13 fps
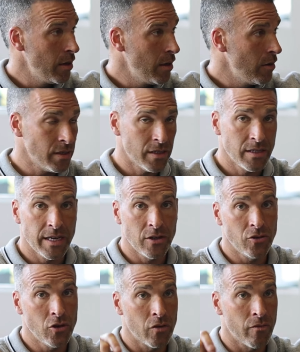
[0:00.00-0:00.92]
It says here
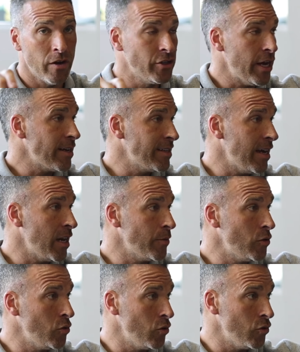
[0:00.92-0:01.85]
you can write checks out up
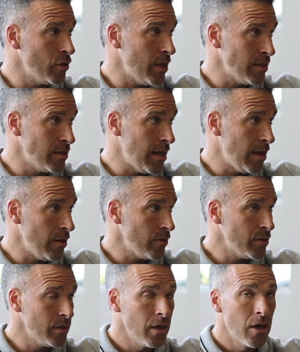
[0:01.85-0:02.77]
to
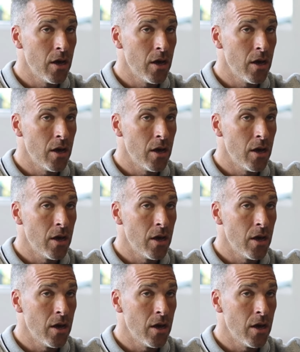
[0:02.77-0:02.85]
$200,000.